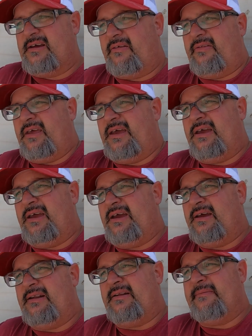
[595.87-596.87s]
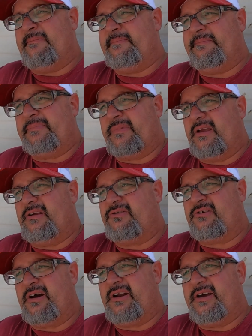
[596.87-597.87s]
And then I
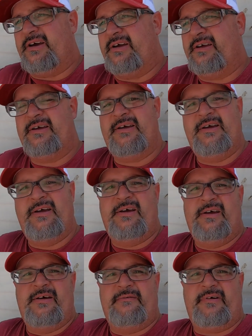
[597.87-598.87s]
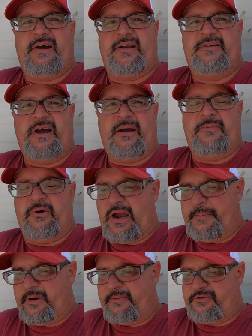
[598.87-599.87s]
just got to find time to
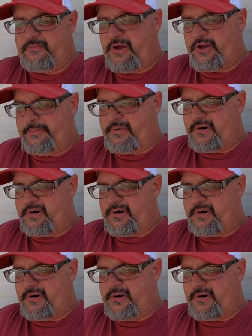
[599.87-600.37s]
wrap up some other